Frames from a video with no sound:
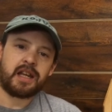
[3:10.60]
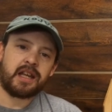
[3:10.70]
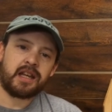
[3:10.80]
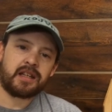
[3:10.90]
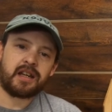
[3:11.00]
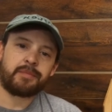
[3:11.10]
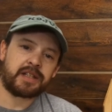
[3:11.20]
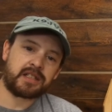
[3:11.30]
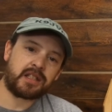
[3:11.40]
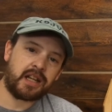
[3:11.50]
And I'm
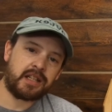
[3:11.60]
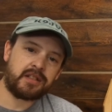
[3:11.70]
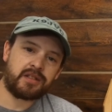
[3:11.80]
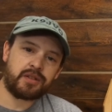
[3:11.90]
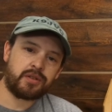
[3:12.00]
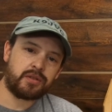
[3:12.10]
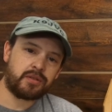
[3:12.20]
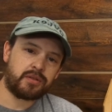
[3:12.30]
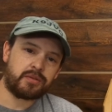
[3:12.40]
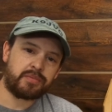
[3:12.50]
excited
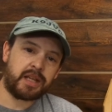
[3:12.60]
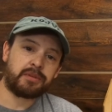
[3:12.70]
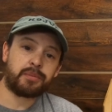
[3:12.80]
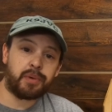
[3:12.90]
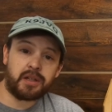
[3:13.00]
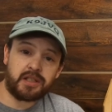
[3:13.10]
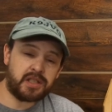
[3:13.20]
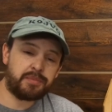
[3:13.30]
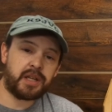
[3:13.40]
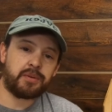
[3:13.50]
to be able to
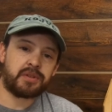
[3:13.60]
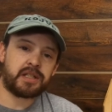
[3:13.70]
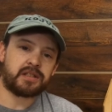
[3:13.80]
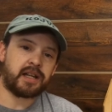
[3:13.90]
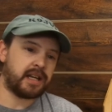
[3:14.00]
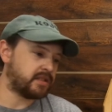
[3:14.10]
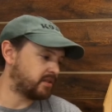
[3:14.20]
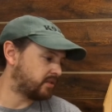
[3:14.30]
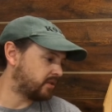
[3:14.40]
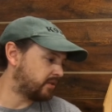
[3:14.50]
participate with these guys.
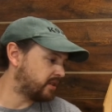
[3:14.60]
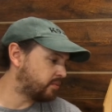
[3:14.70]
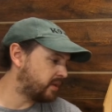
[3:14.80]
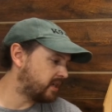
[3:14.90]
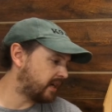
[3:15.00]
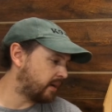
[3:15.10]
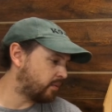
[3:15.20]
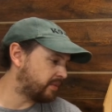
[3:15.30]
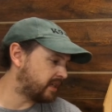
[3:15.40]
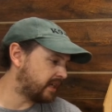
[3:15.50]
So this week I
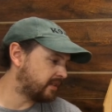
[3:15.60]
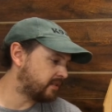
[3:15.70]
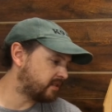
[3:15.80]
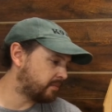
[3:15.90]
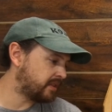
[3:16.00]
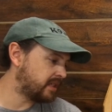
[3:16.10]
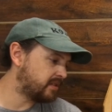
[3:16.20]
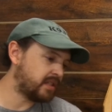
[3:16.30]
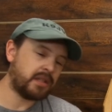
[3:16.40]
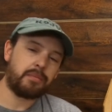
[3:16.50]
will be getting some of
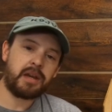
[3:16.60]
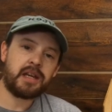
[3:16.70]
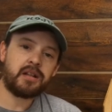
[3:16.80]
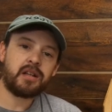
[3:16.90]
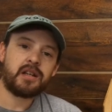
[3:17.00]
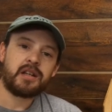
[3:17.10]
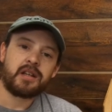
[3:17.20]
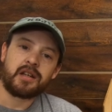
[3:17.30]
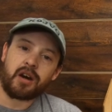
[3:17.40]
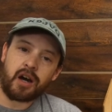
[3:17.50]
these in the mail
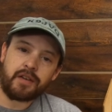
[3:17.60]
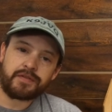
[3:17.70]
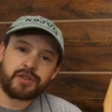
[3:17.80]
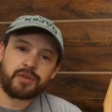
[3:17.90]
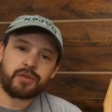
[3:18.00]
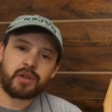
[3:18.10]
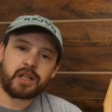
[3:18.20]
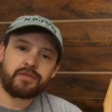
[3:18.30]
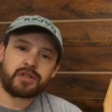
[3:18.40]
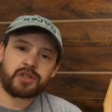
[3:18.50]
off to
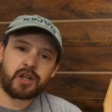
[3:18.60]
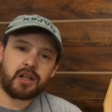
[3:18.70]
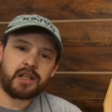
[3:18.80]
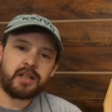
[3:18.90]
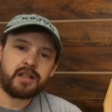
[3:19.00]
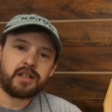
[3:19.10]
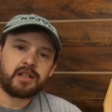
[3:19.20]
11Charlie,